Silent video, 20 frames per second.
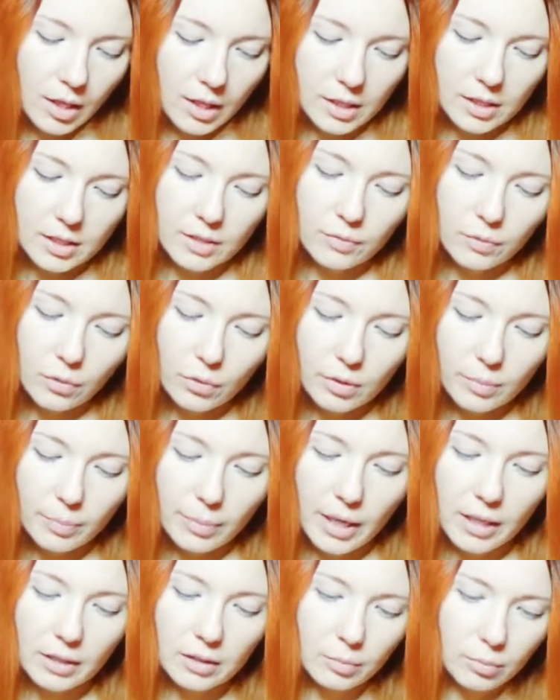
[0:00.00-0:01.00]
As for the
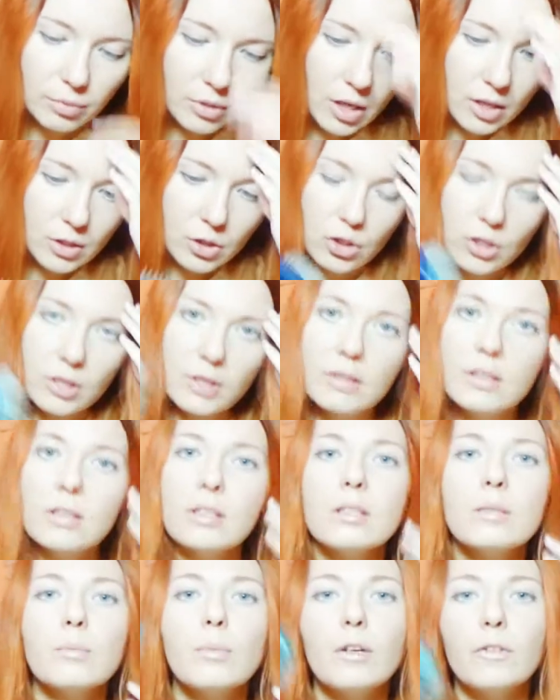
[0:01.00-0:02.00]
paddle brush,
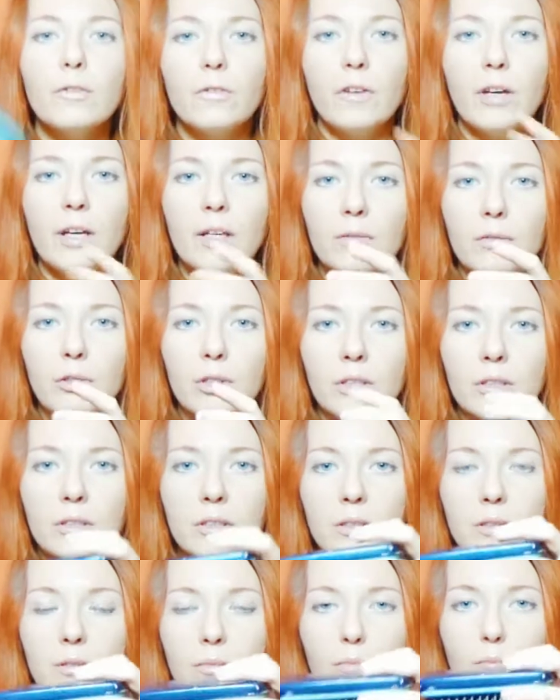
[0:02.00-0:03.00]
this is my
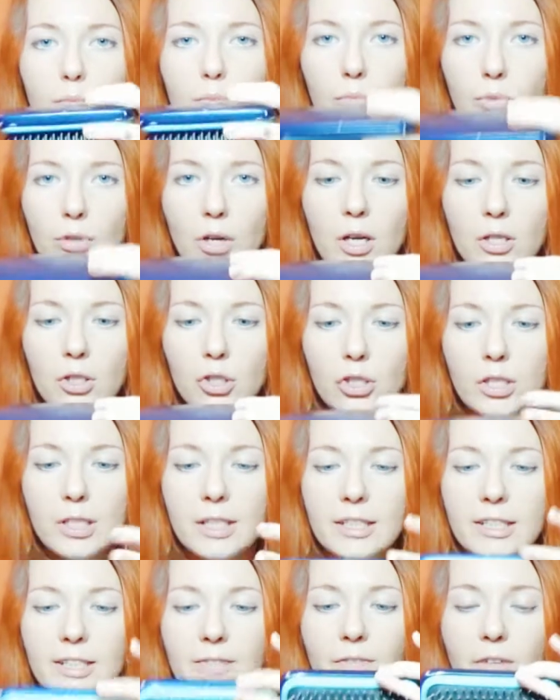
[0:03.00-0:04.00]
favorite brush.
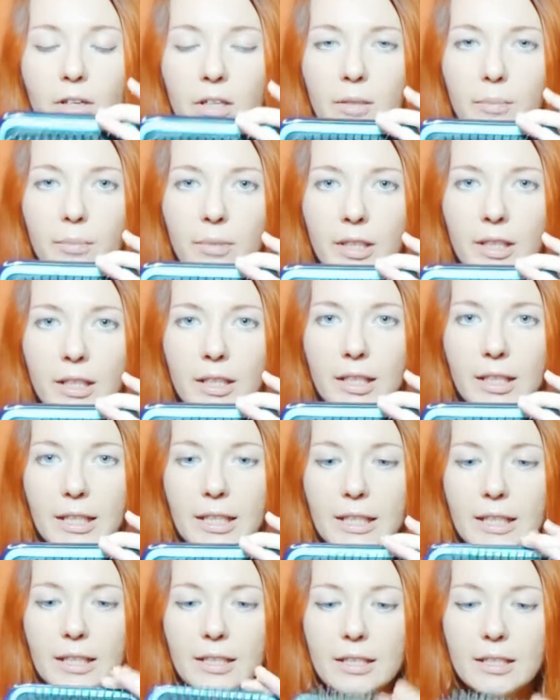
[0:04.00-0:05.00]
It's very big,
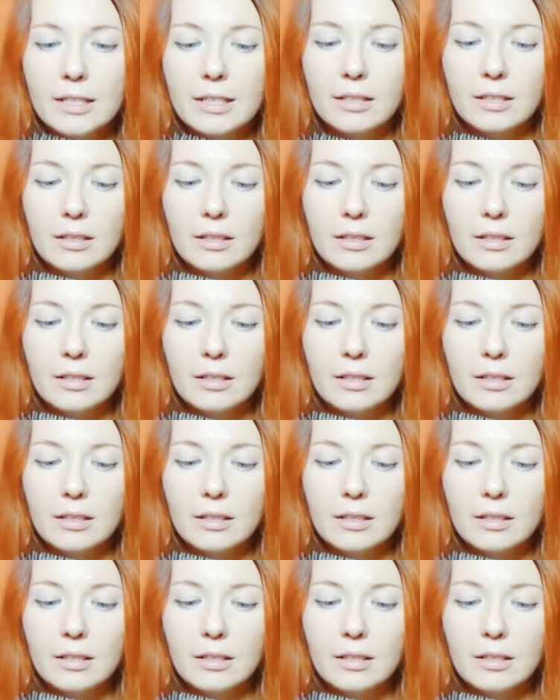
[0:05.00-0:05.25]
it